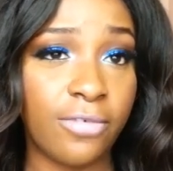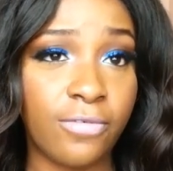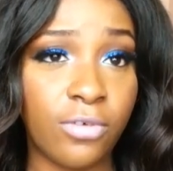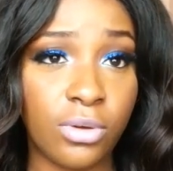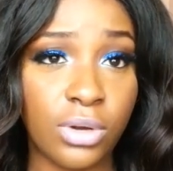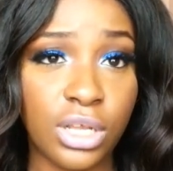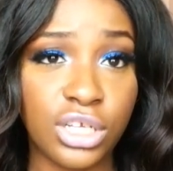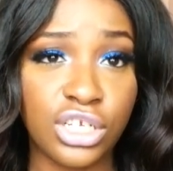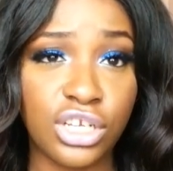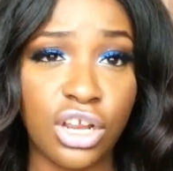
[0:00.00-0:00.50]

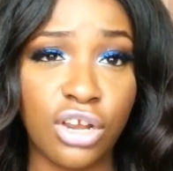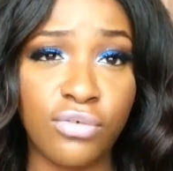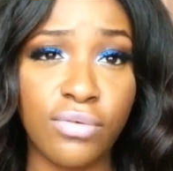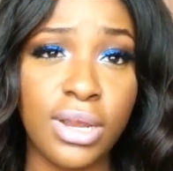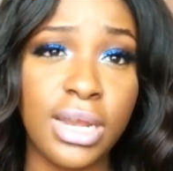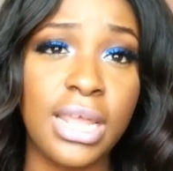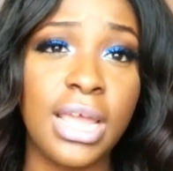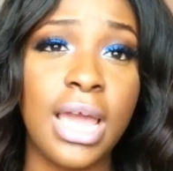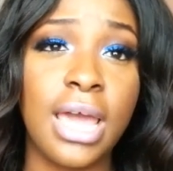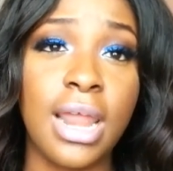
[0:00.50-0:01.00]
foundation
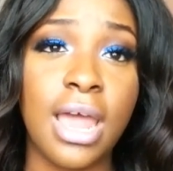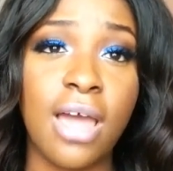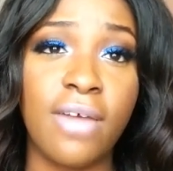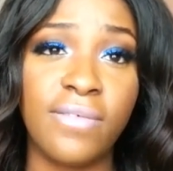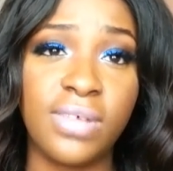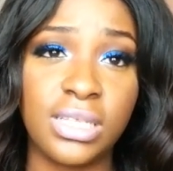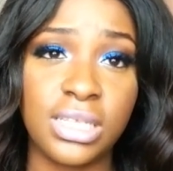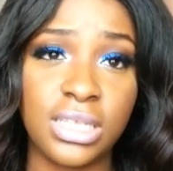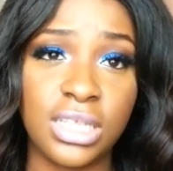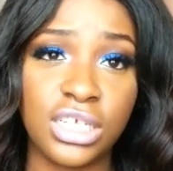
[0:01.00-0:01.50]
already and I
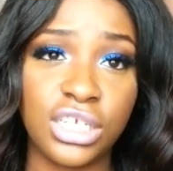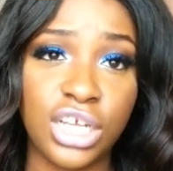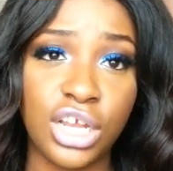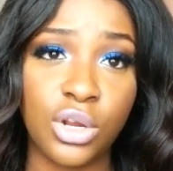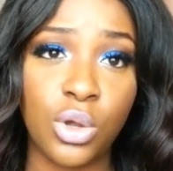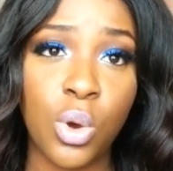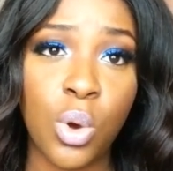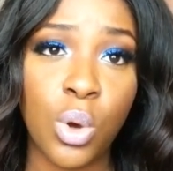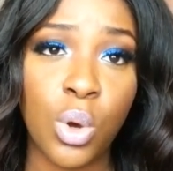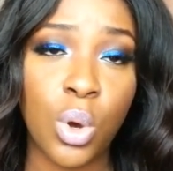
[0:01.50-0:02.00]
have it in the
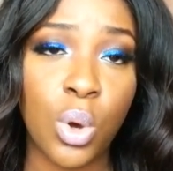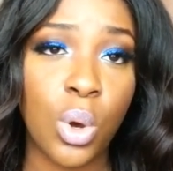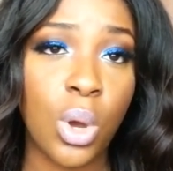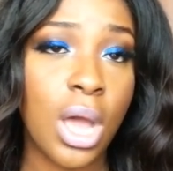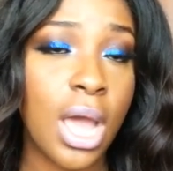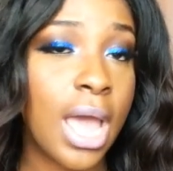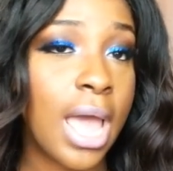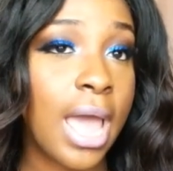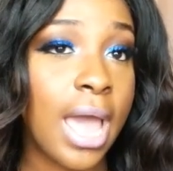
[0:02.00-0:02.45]
shade Coco,